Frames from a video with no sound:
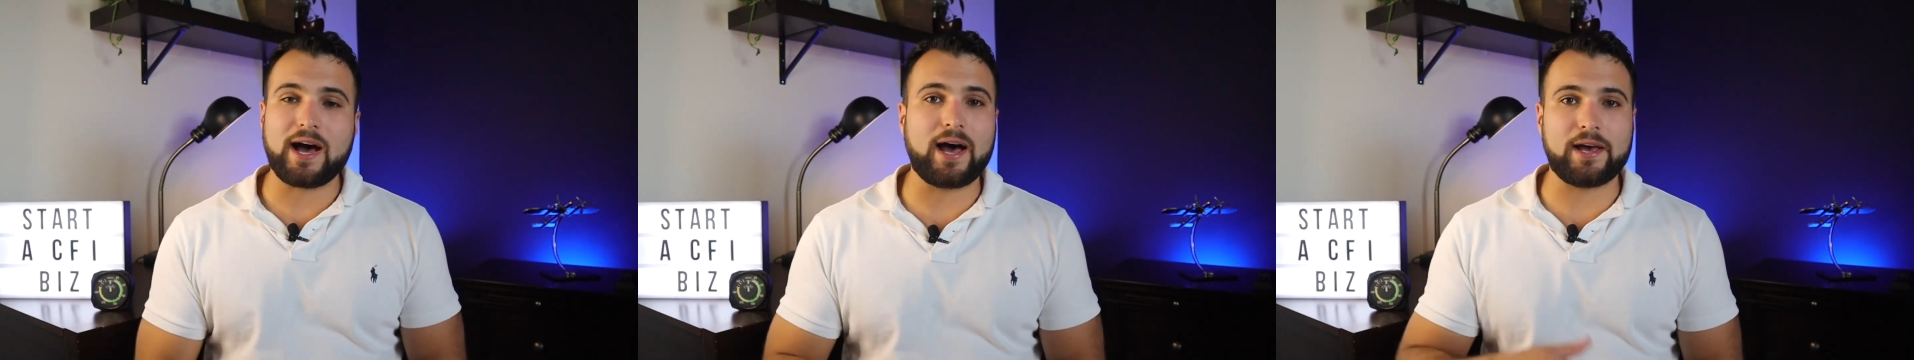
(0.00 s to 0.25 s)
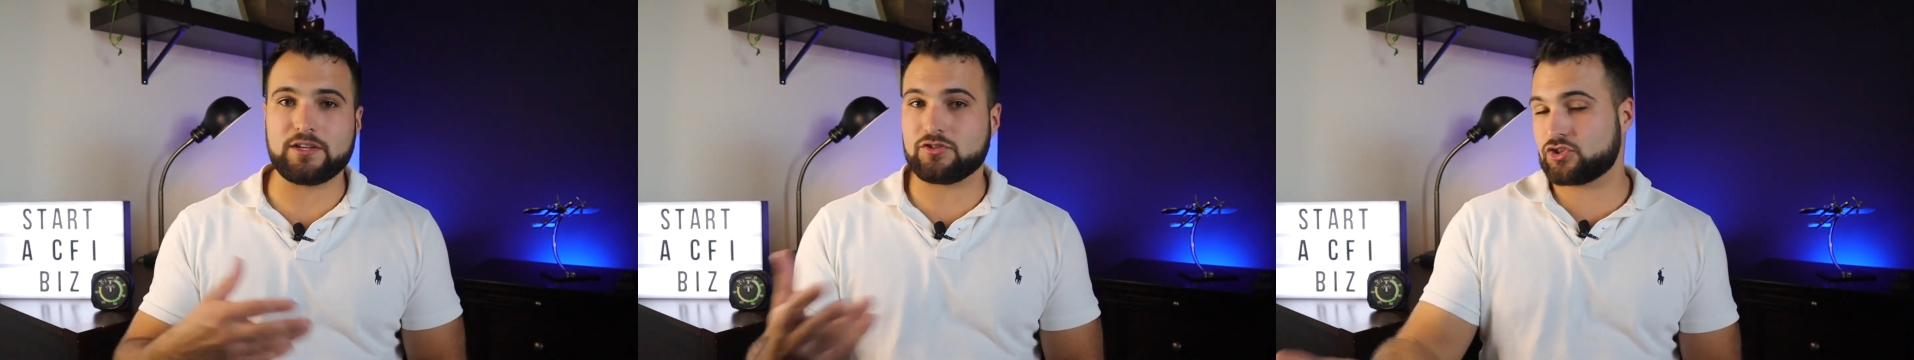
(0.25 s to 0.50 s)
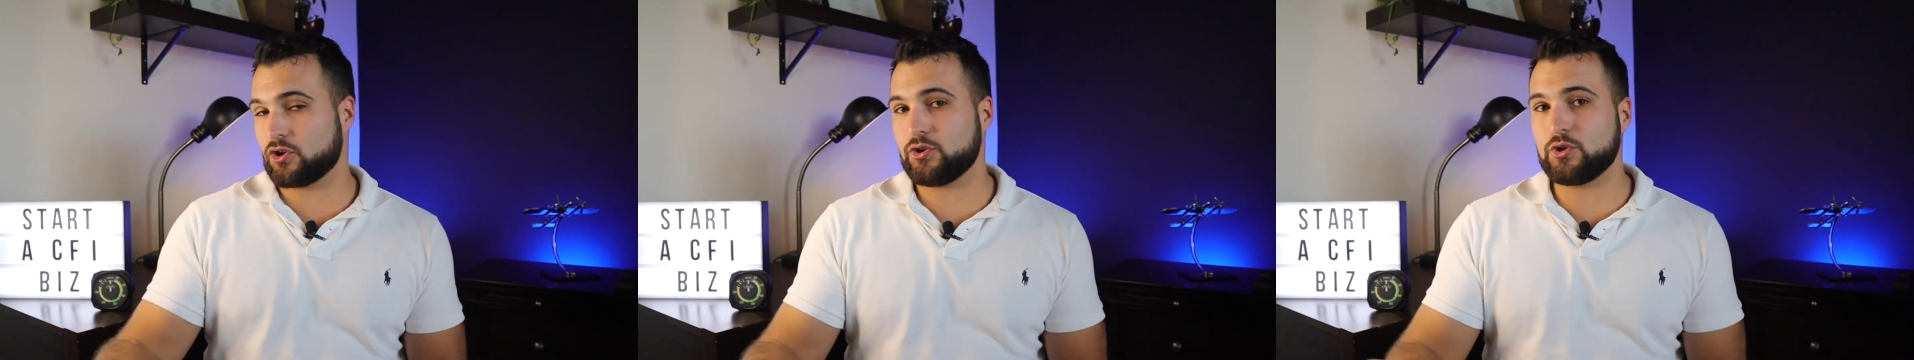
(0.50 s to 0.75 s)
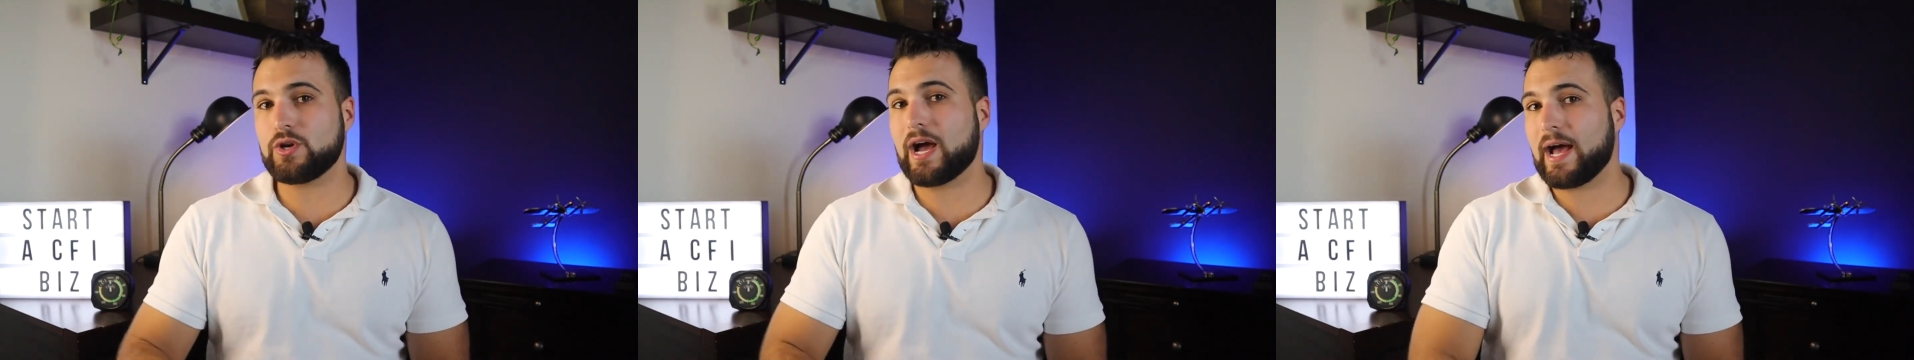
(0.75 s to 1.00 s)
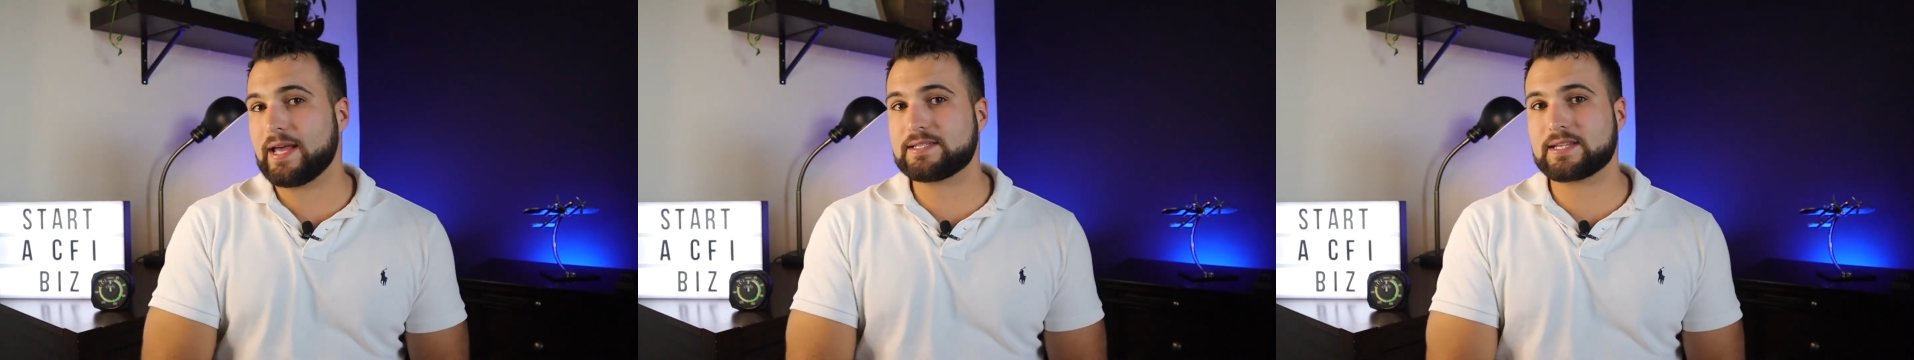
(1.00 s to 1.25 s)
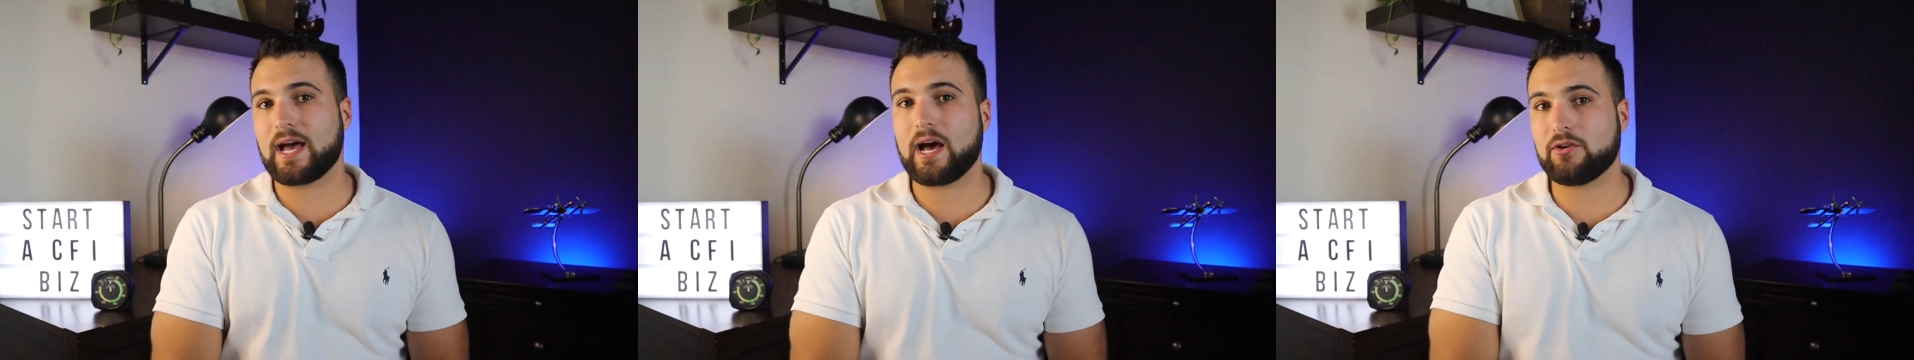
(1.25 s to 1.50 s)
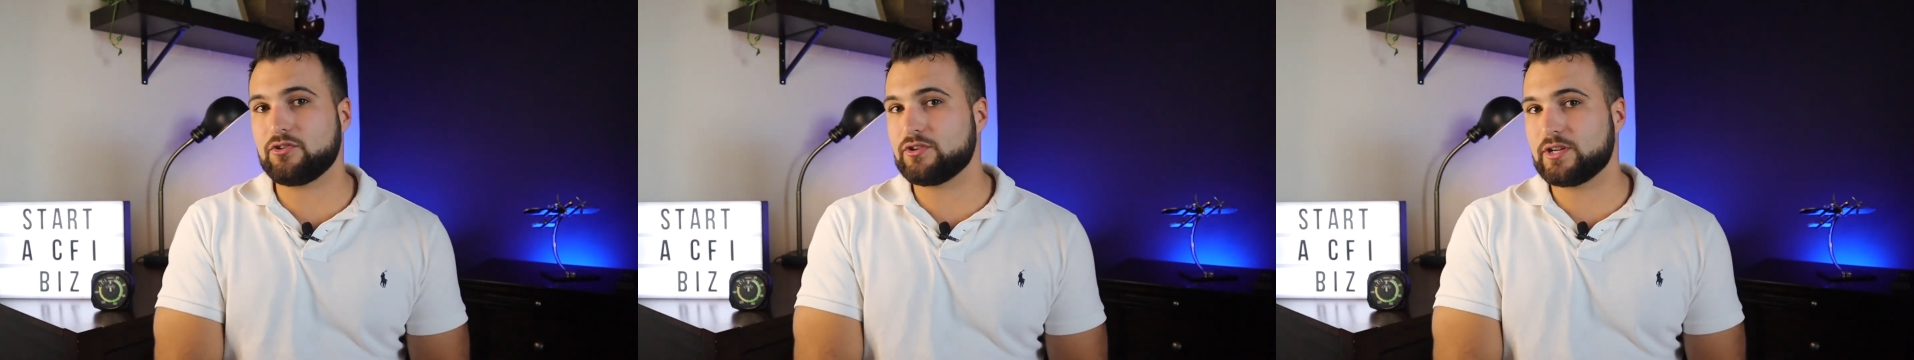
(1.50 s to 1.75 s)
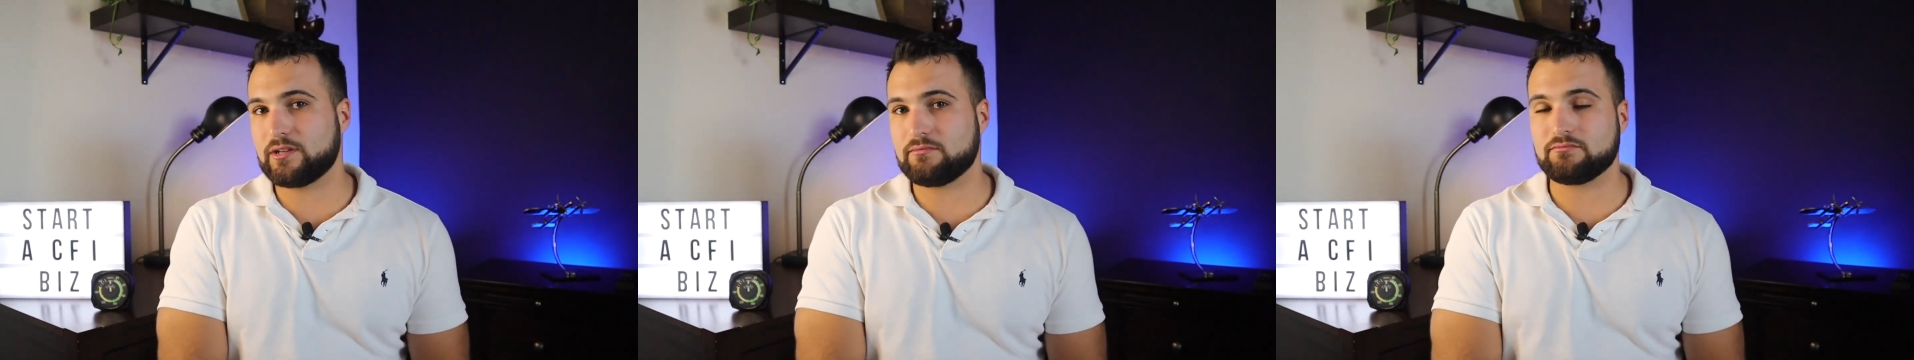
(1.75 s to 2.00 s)
I show you guys how you
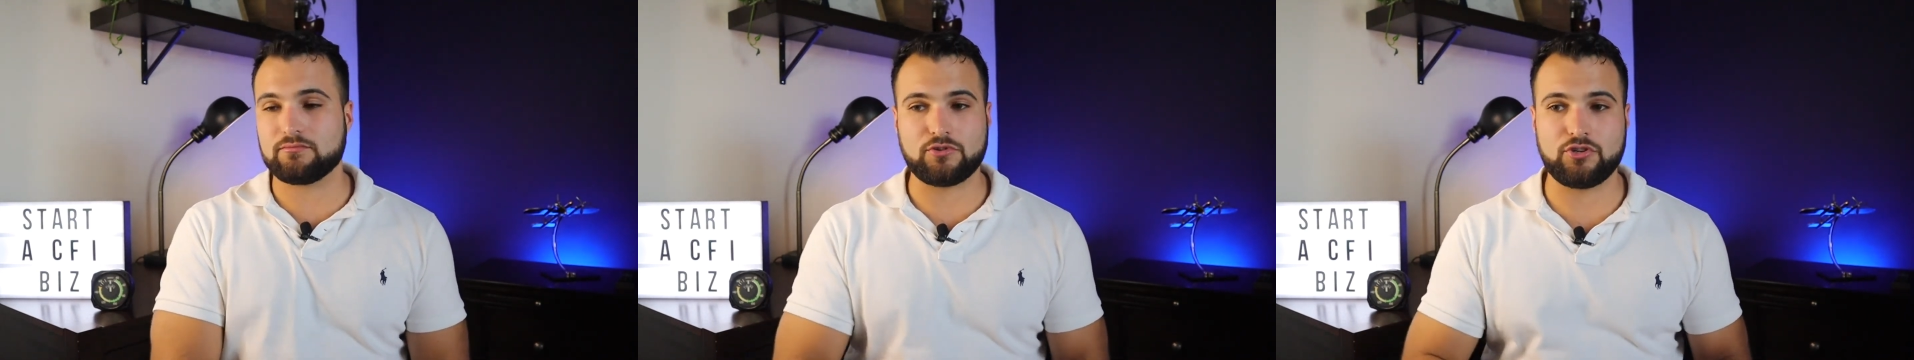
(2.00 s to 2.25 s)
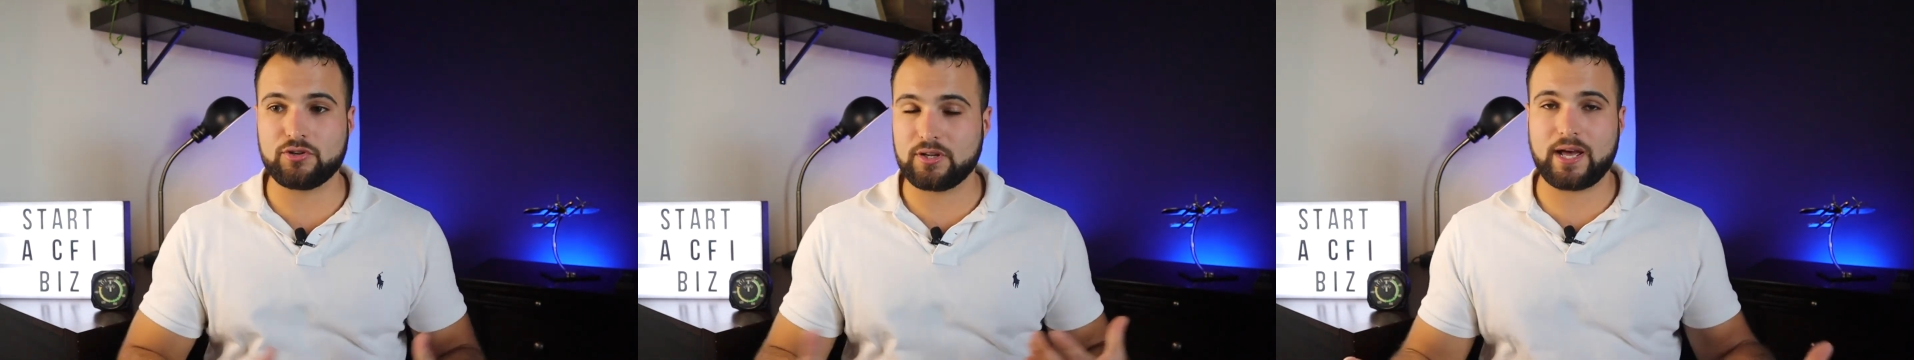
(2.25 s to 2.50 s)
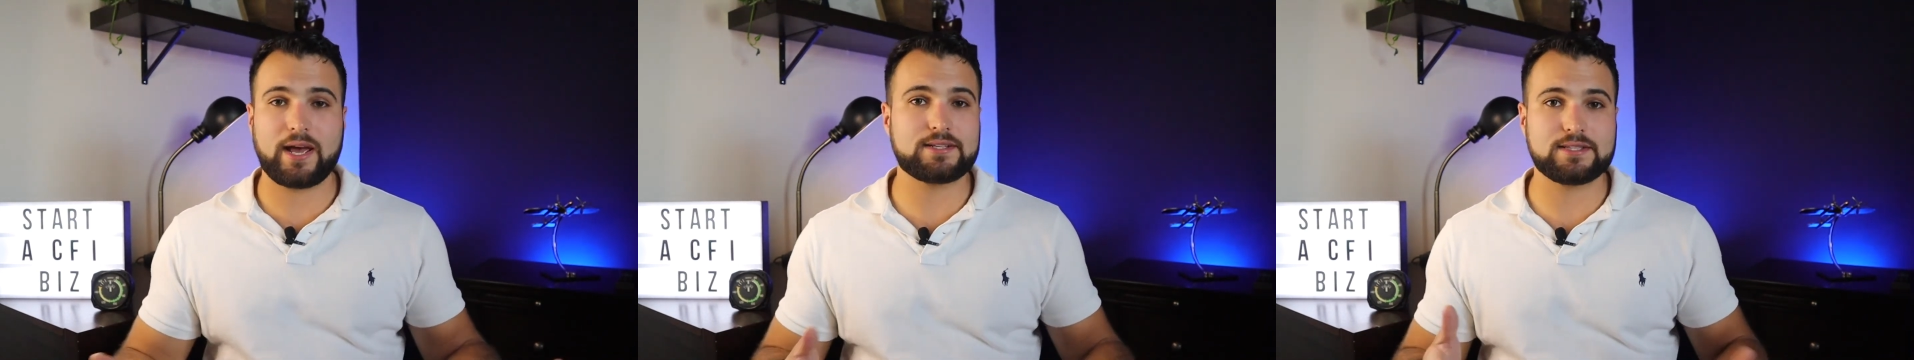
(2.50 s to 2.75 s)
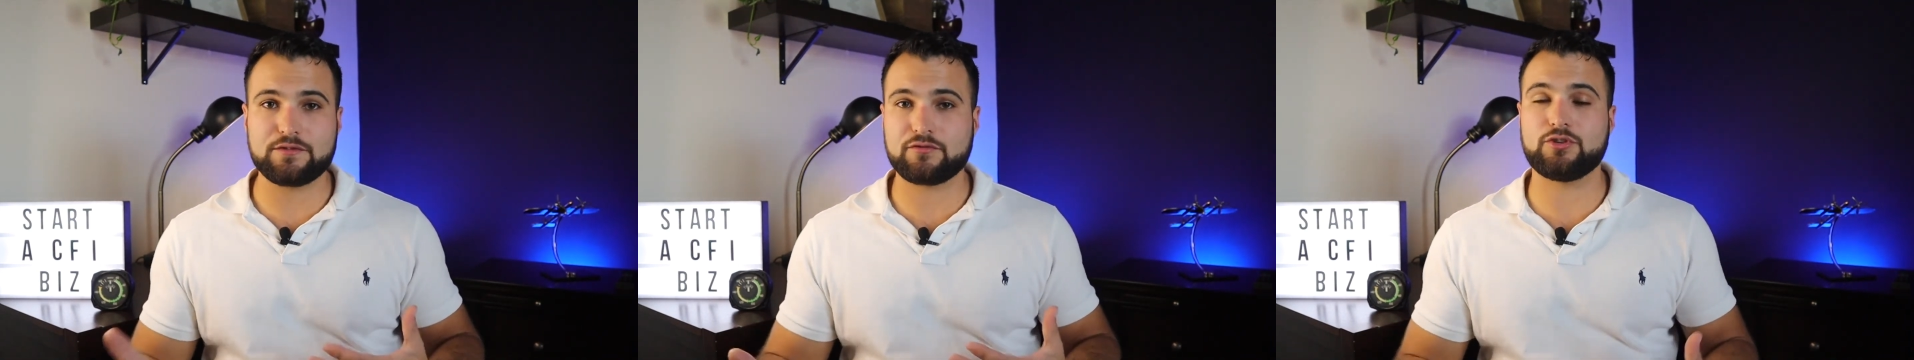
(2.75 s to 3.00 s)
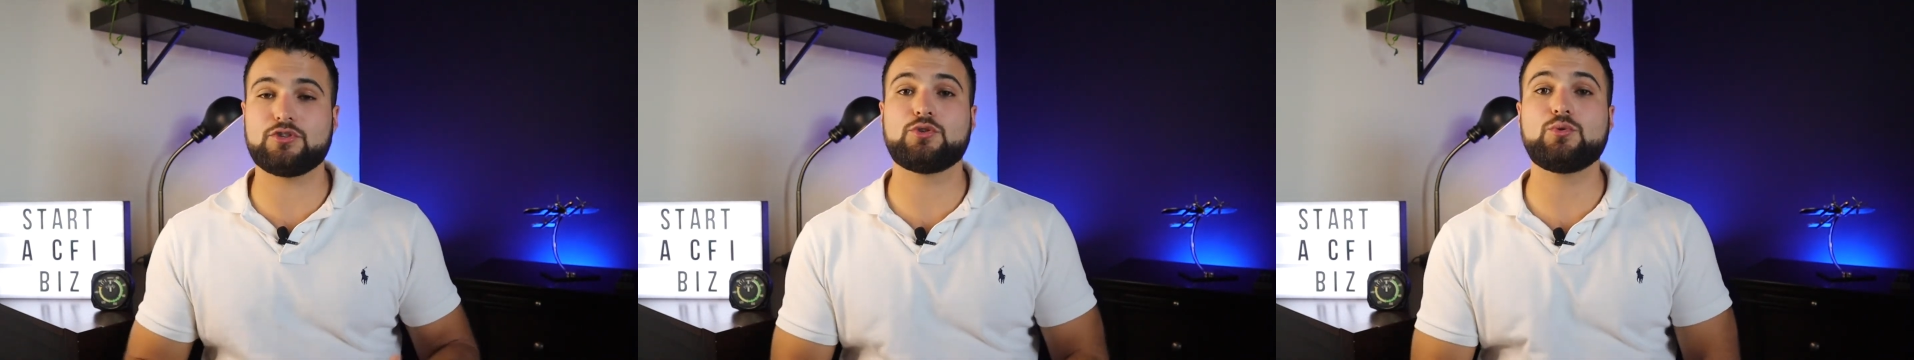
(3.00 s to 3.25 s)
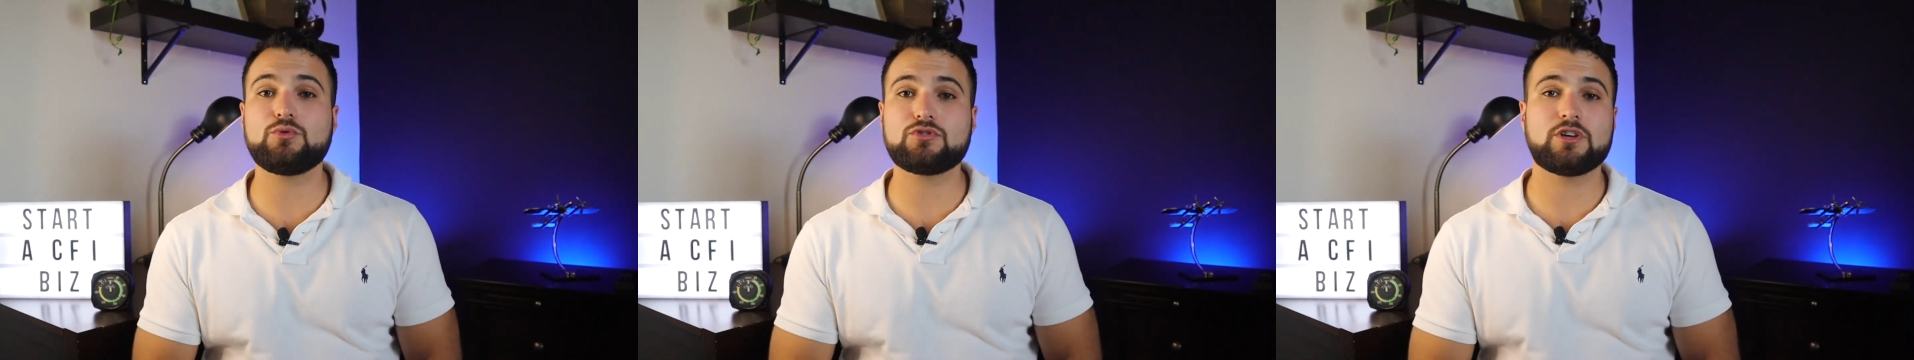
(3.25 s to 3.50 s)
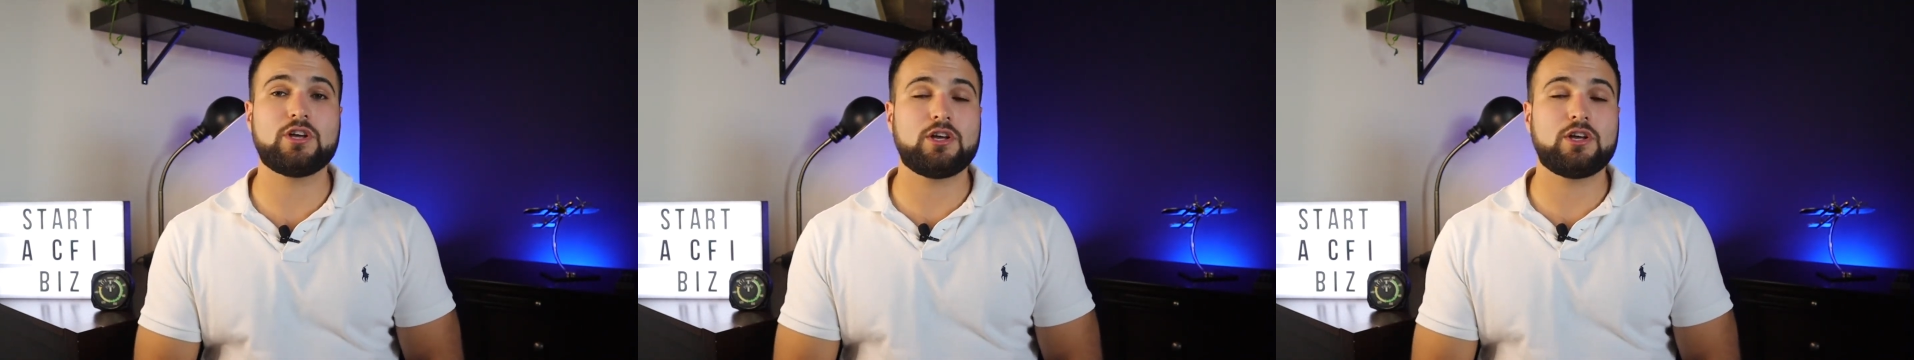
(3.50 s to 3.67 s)
can utilize different tools